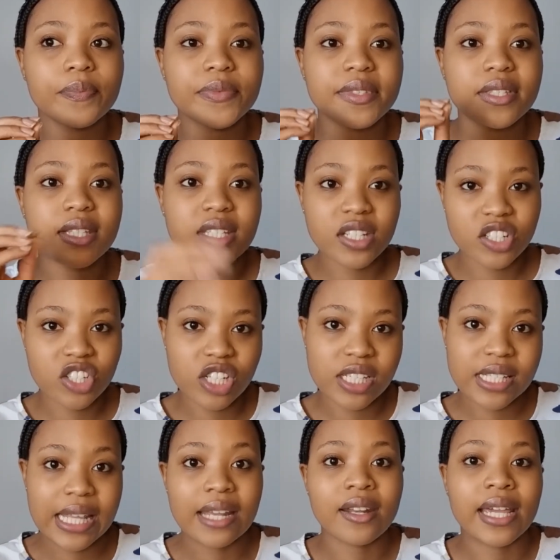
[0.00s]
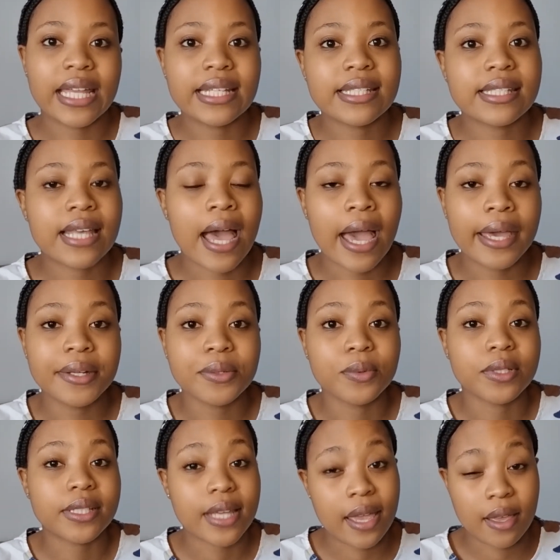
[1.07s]
stitches that are inside
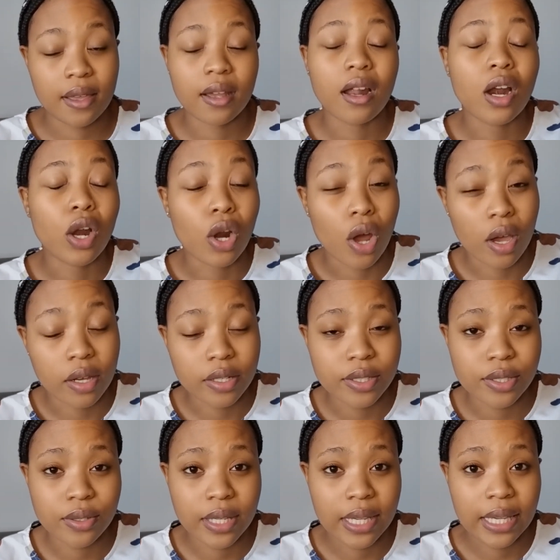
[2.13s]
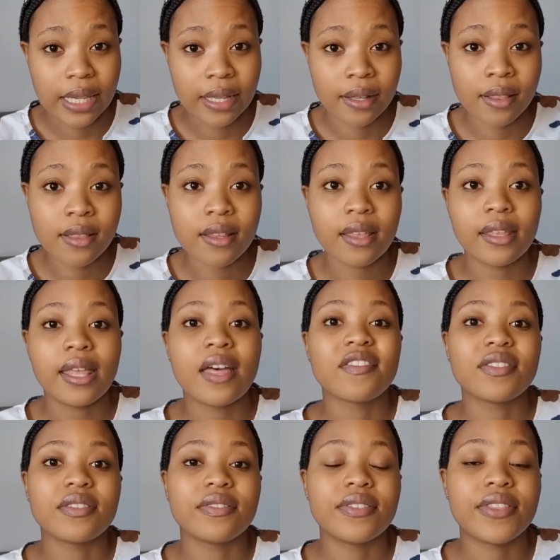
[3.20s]
will take longer to heal
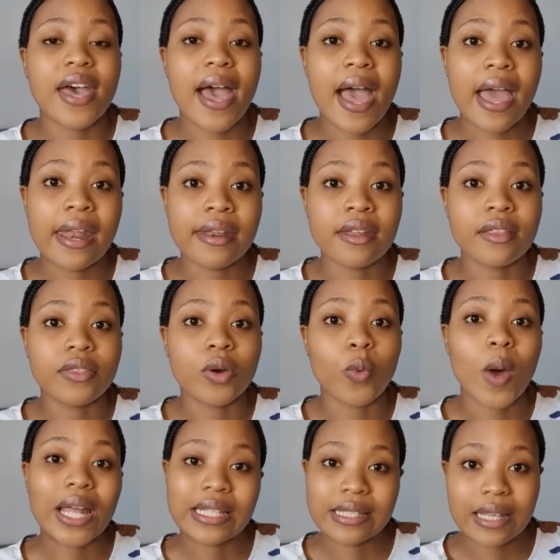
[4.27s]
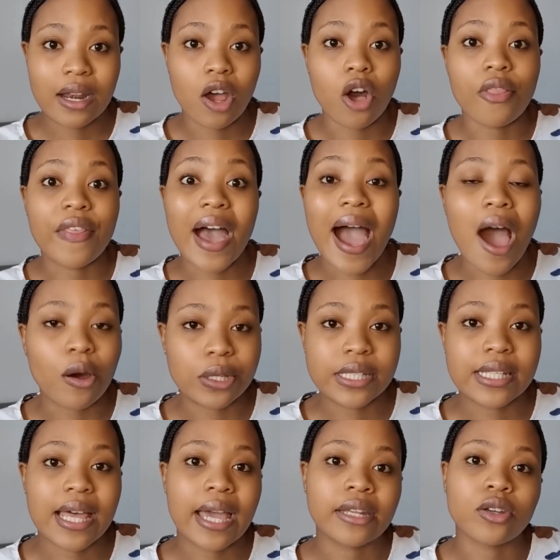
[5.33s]
than the ones that are on the
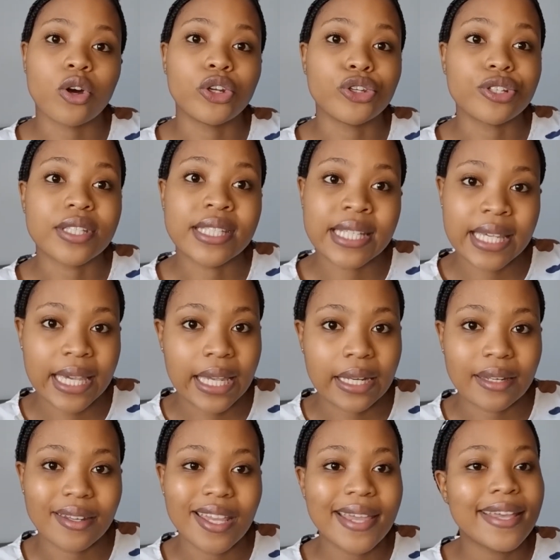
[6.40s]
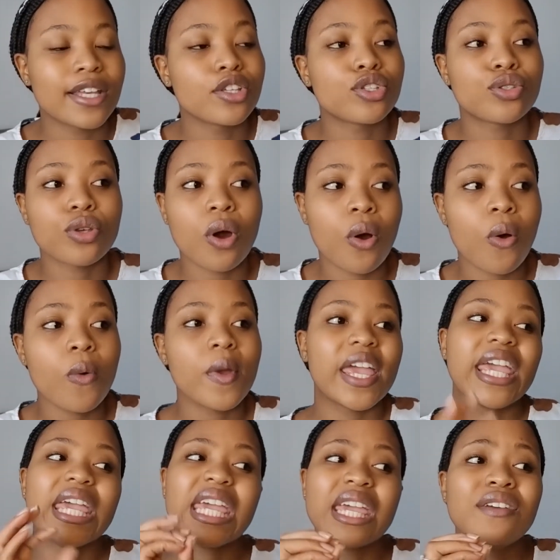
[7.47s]
outside on your skin. So
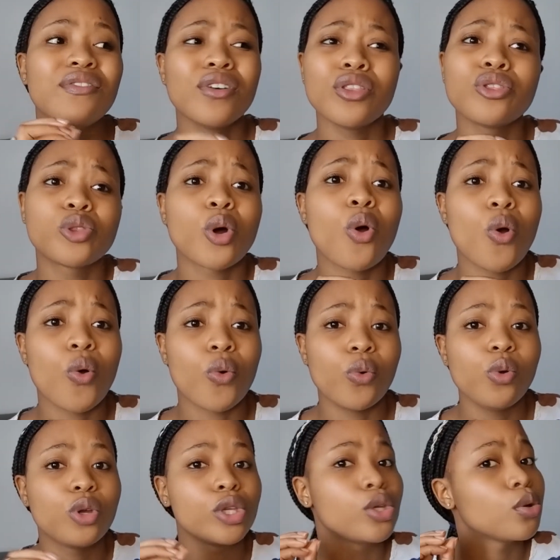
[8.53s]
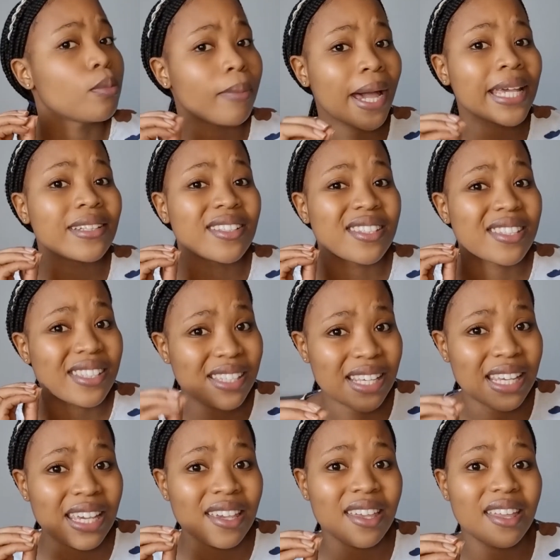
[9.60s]
even though you might
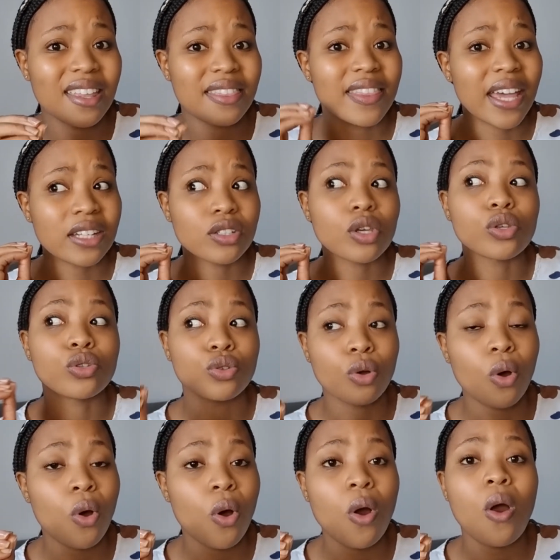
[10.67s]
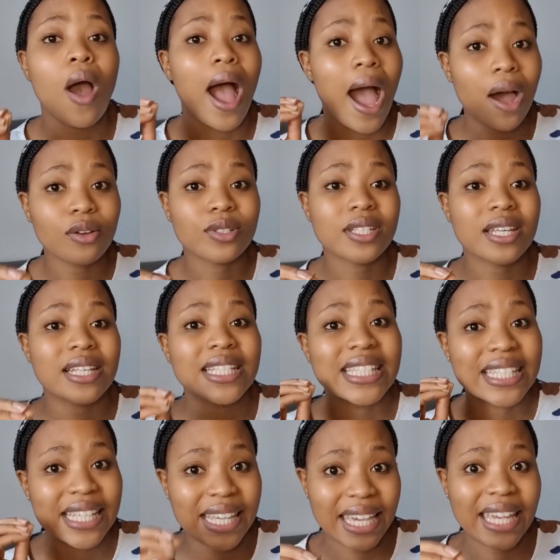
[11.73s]
see that your outer
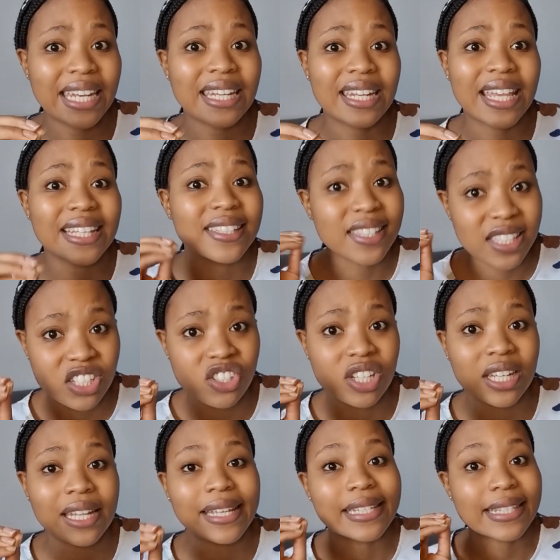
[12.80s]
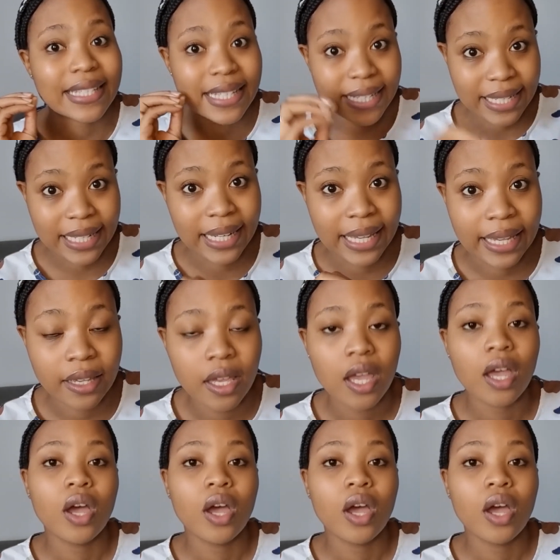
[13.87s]
skin incision is healing,